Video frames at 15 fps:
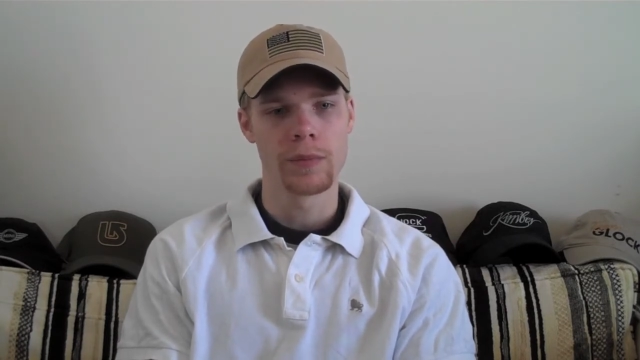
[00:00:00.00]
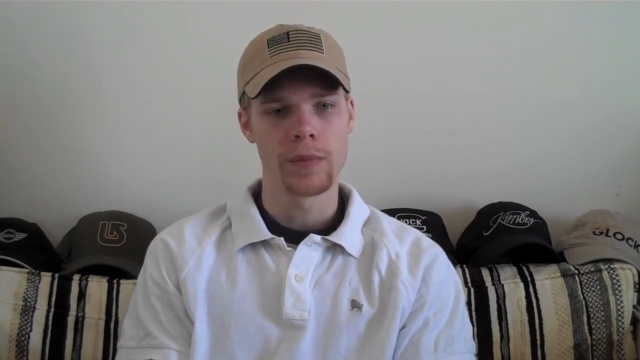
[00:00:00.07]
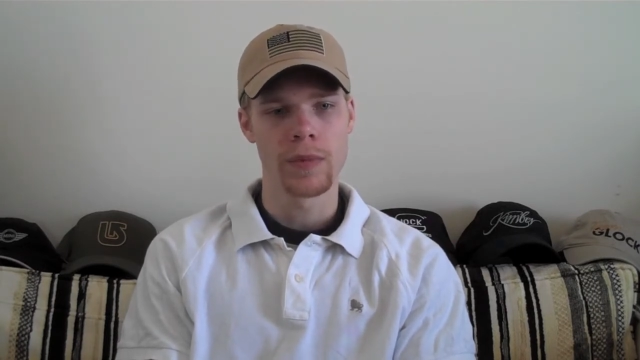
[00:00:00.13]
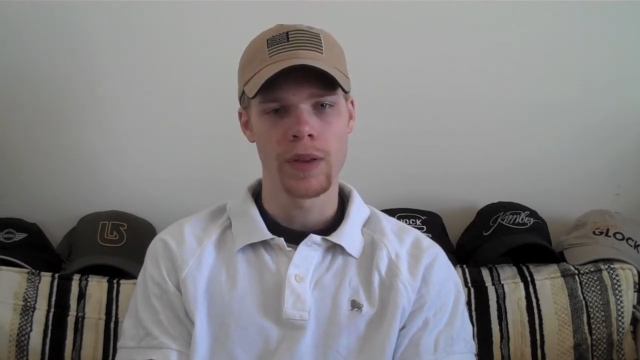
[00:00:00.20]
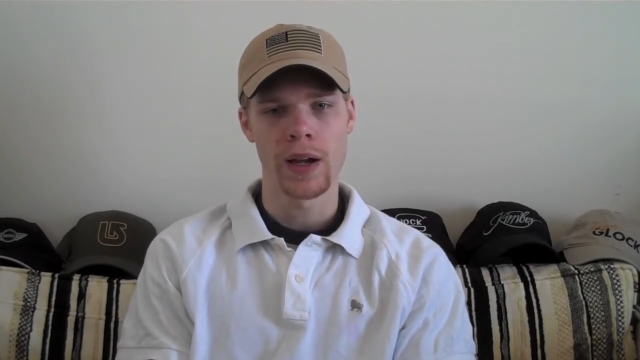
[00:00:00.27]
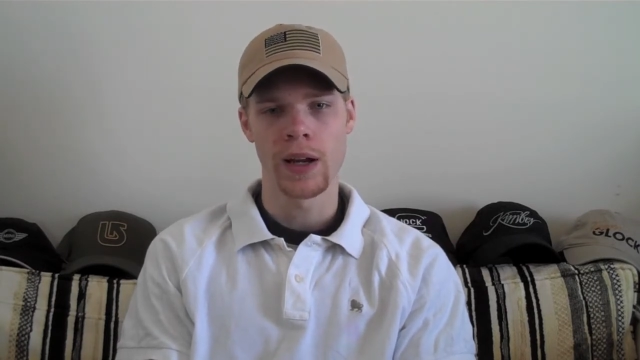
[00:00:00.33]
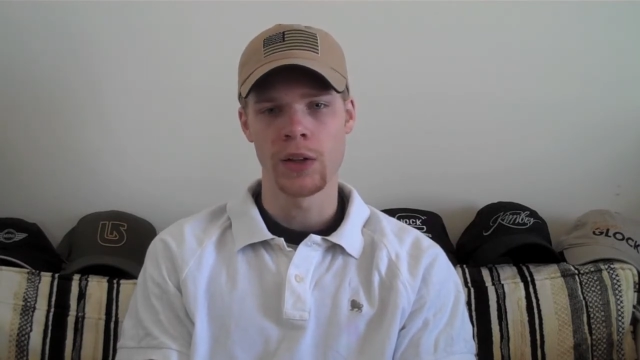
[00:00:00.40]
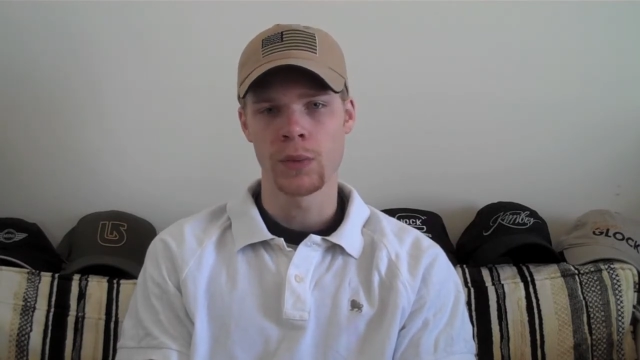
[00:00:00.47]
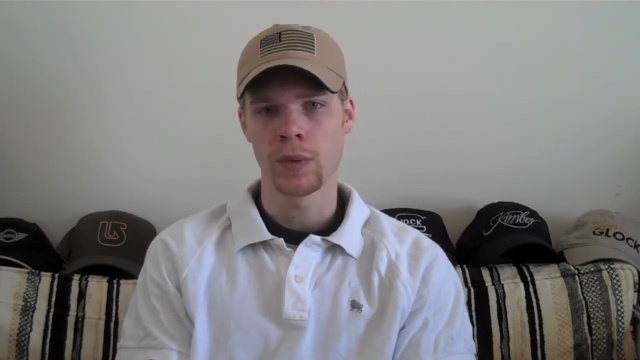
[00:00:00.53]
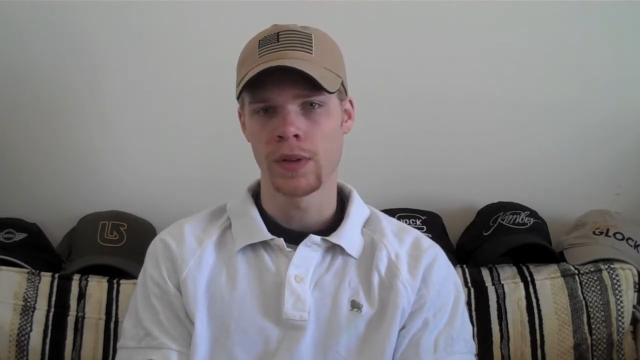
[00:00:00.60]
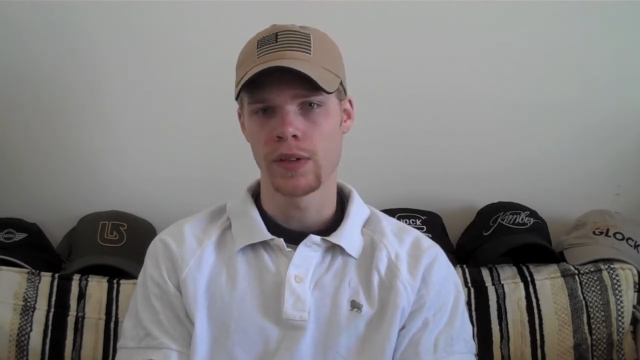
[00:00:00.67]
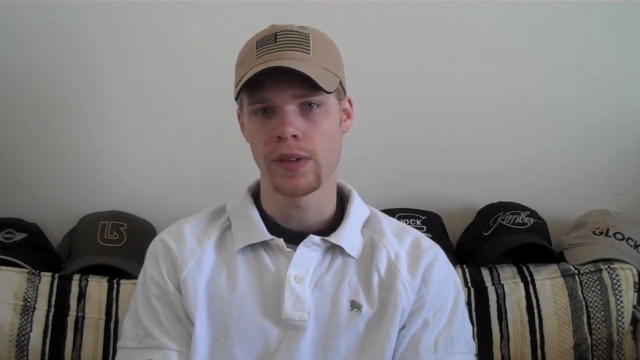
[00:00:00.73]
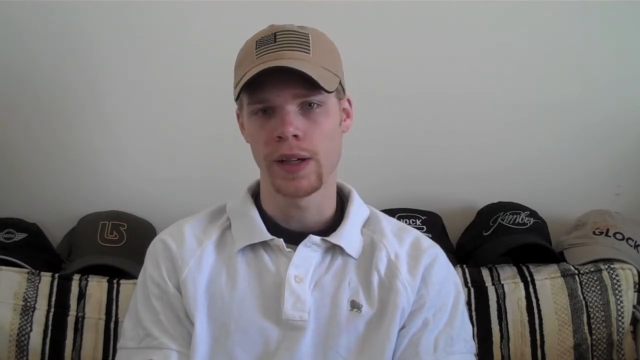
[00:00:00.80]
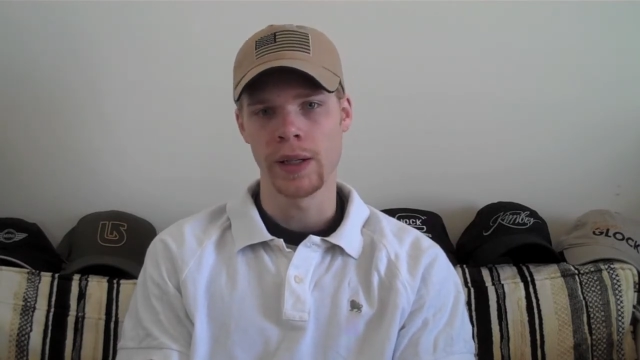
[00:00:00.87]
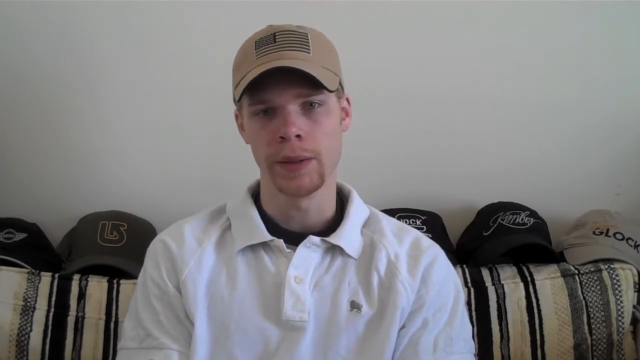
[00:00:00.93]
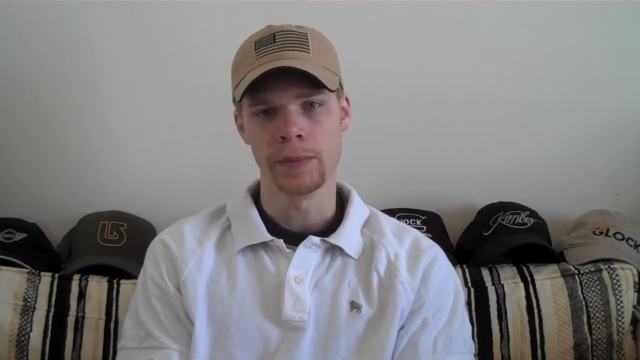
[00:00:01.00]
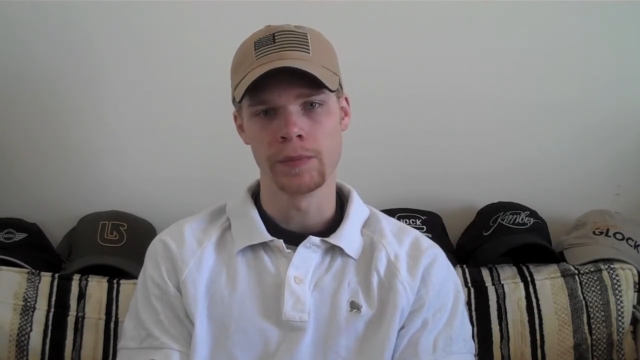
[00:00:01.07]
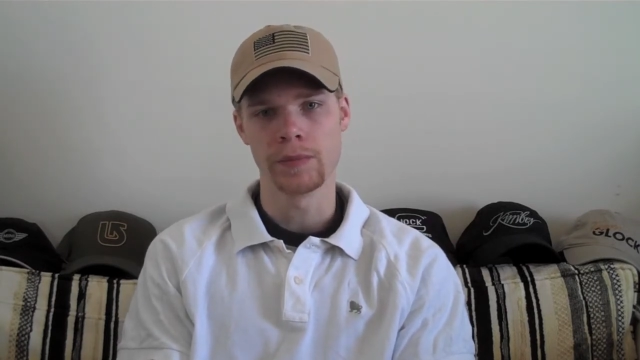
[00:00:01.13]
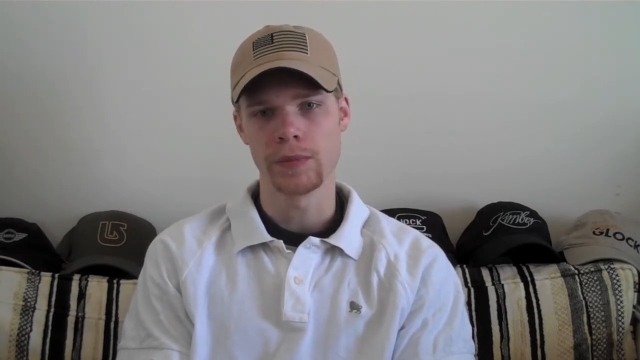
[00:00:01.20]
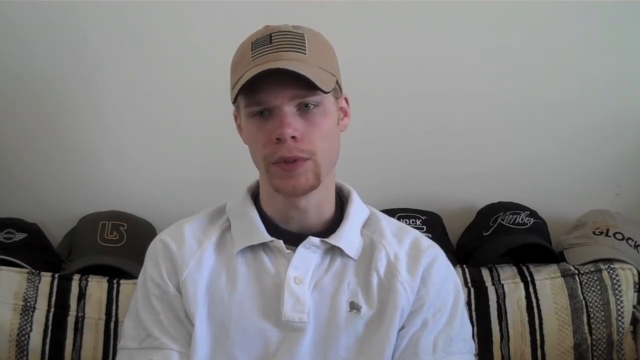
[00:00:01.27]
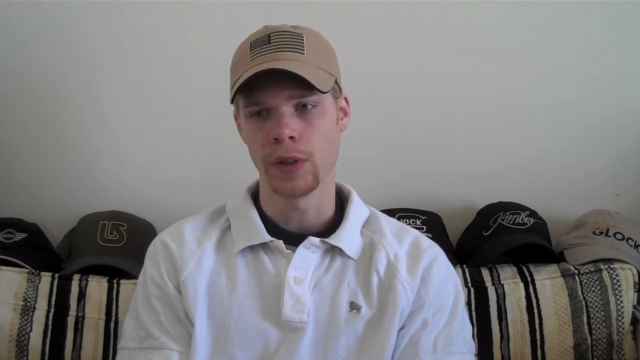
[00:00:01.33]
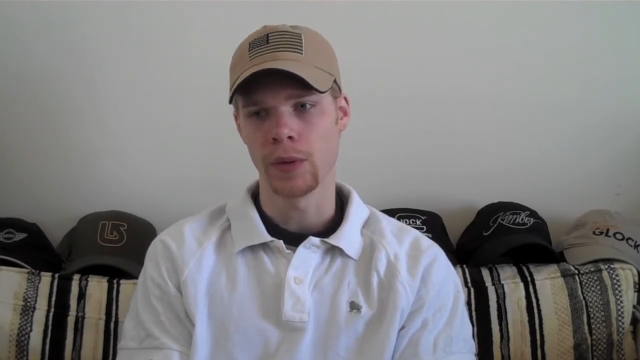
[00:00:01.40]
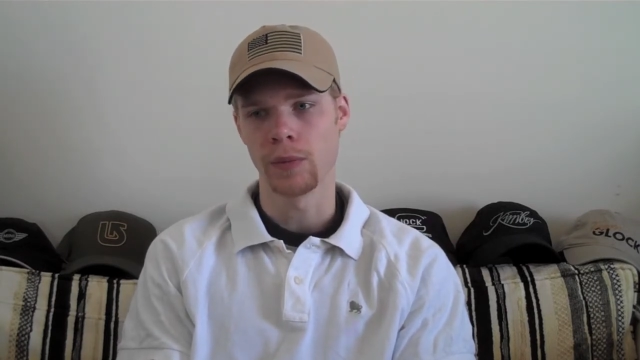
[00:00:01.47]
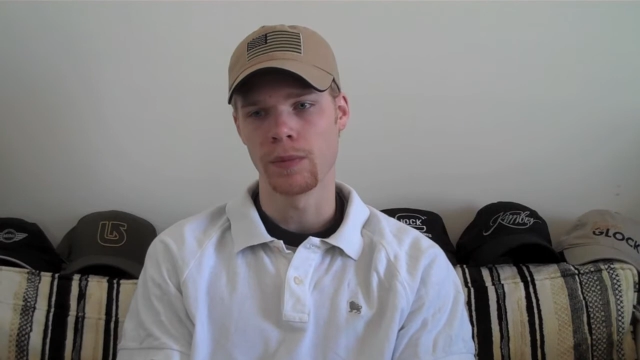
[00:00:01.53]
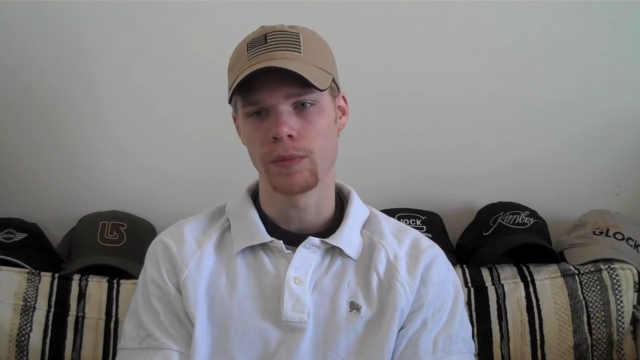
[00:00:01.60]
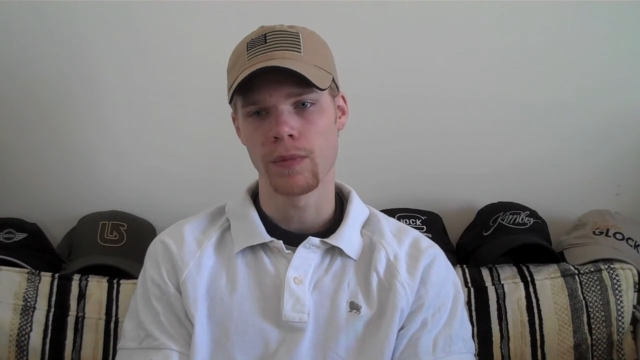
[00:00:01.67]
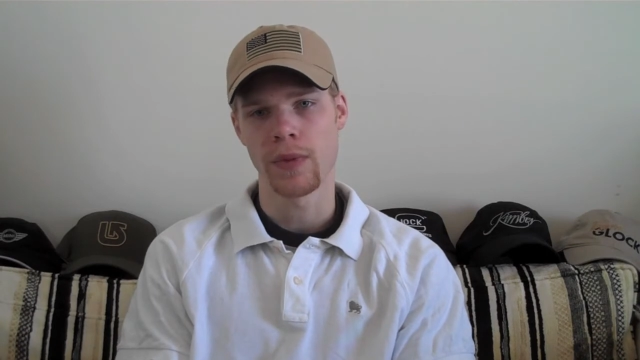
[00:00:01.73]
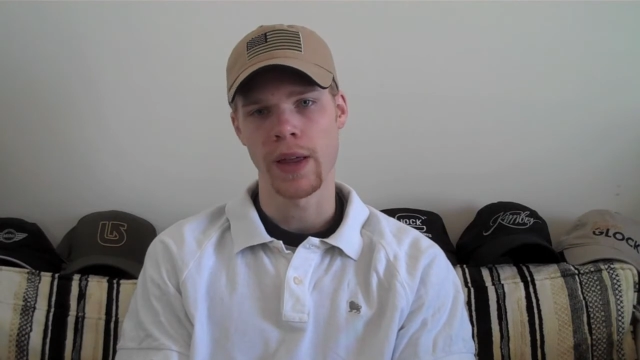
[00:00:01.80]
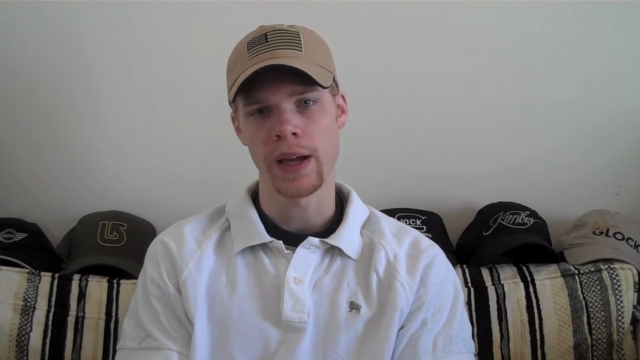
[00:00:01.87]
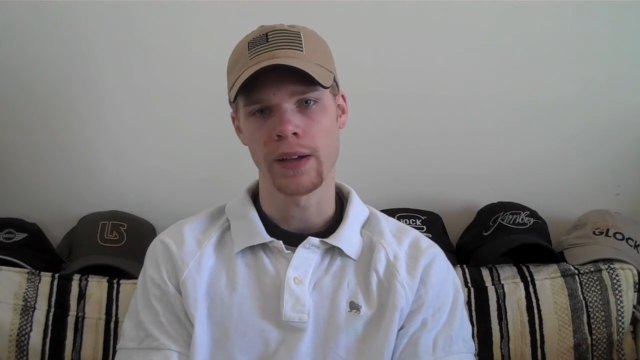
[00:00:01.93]
that I just want to say, you know,
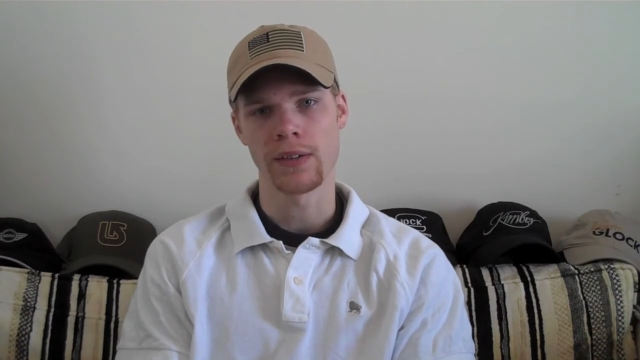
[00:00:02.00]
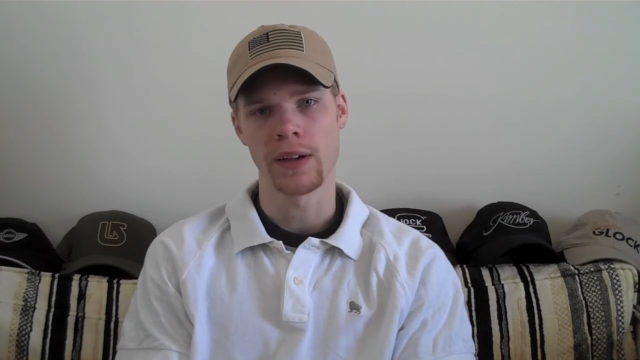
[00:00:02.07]
thanks.